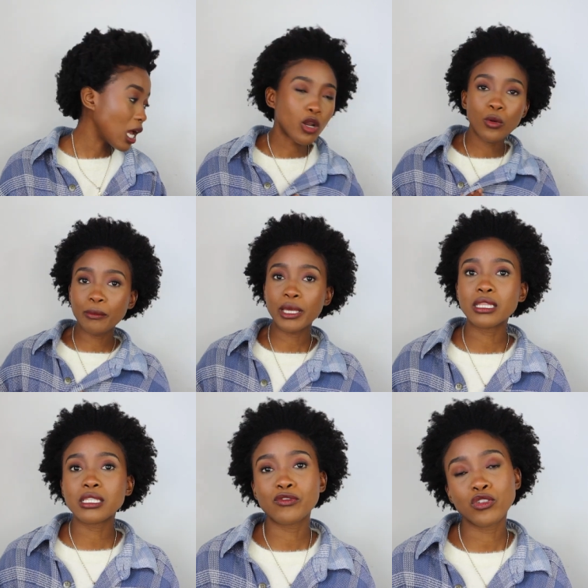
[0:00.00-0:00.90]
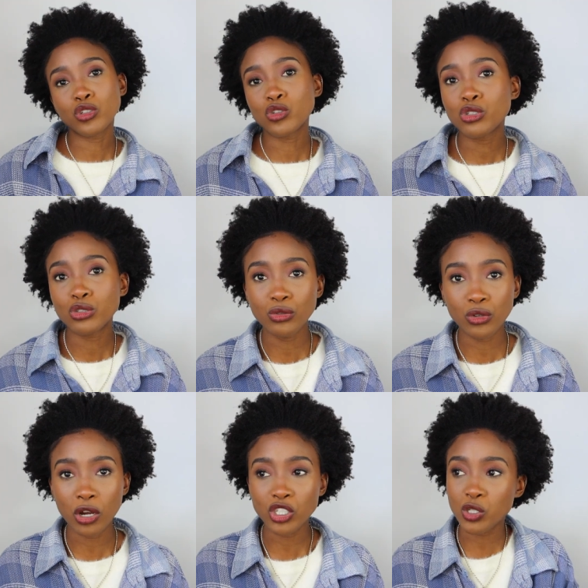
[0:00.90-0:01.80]
I don't want to make this video too
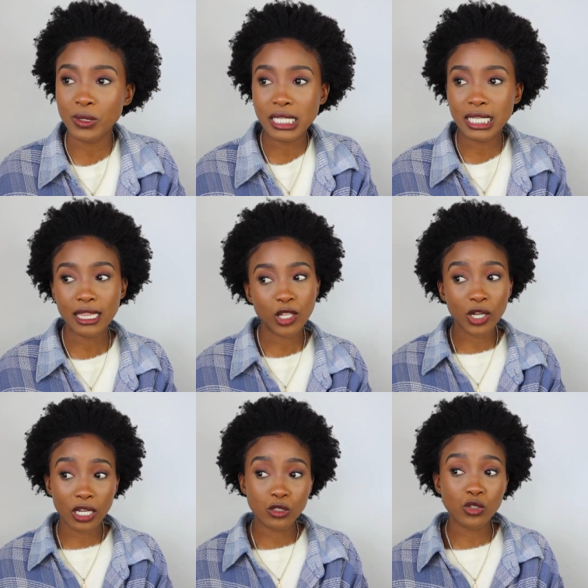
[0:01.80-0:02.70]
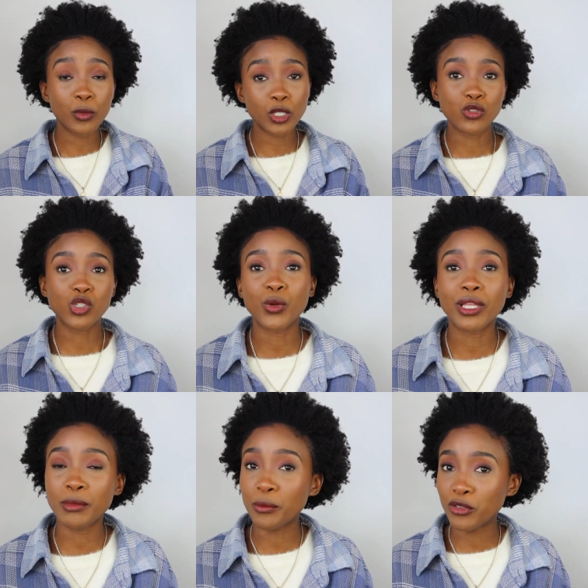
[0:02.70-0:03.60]
long. Just want to say thank you guys so much for
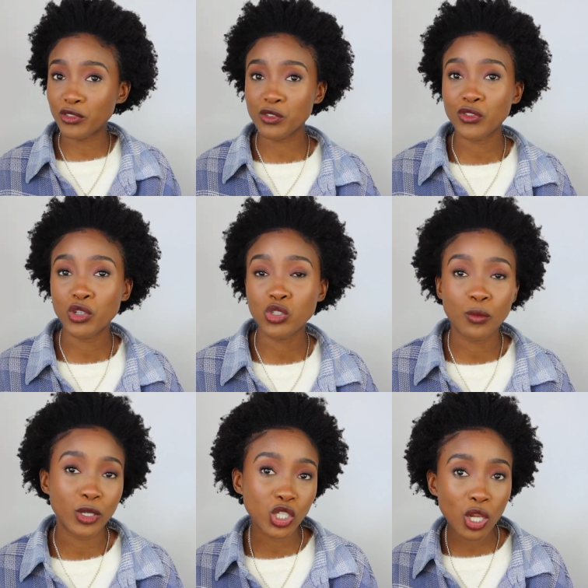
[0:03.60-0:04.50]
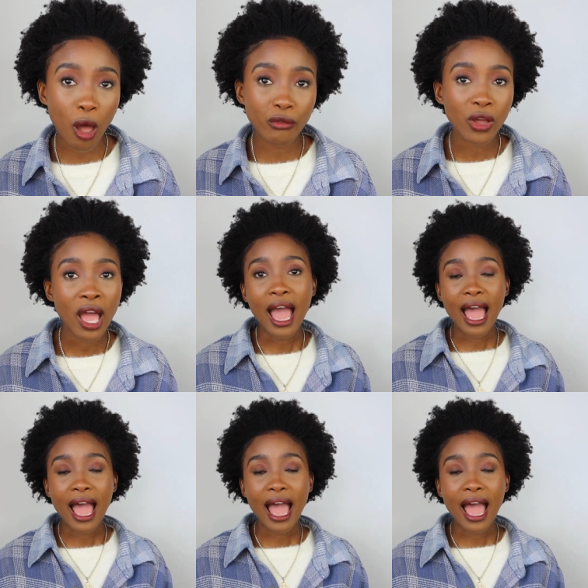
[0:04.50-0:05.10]
showing my previous video so much love.